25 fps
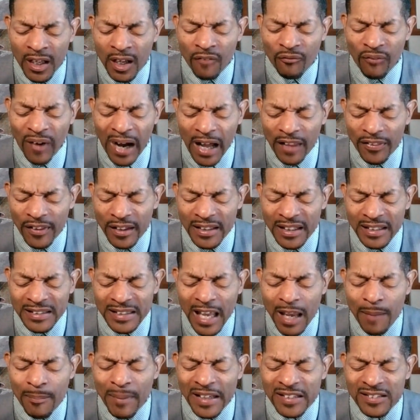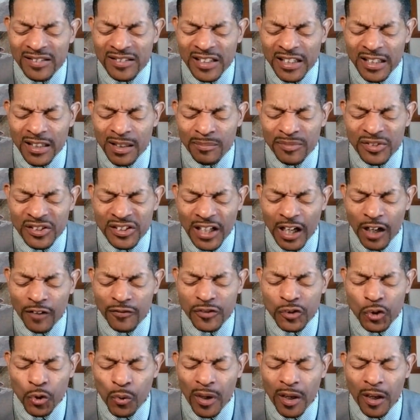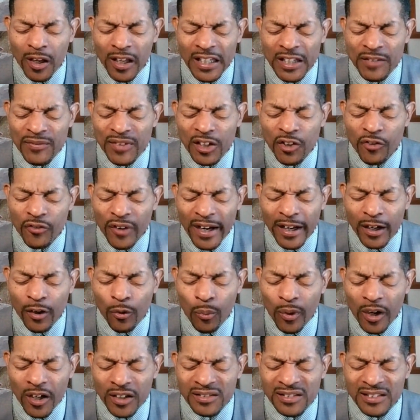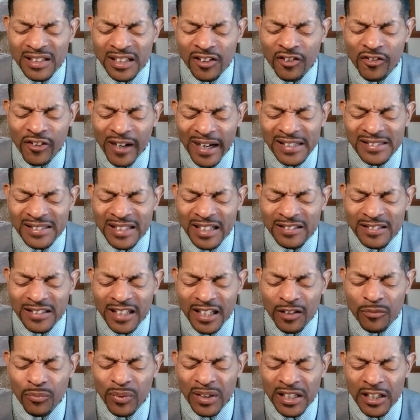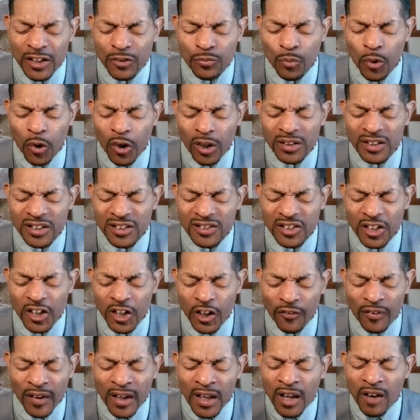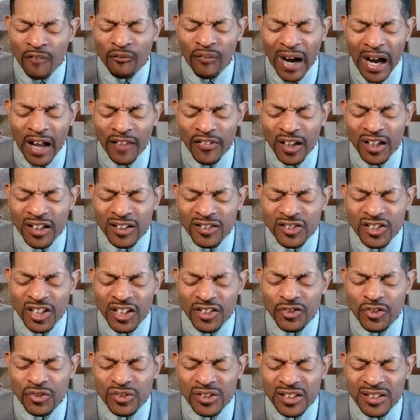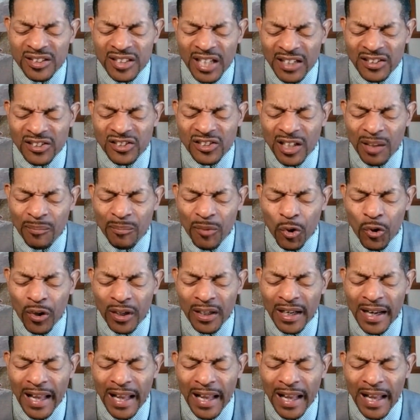Father, that they may see themselves doing even greater works than Christ has done when he's walked this earth. Father, continue to touch them, Lord.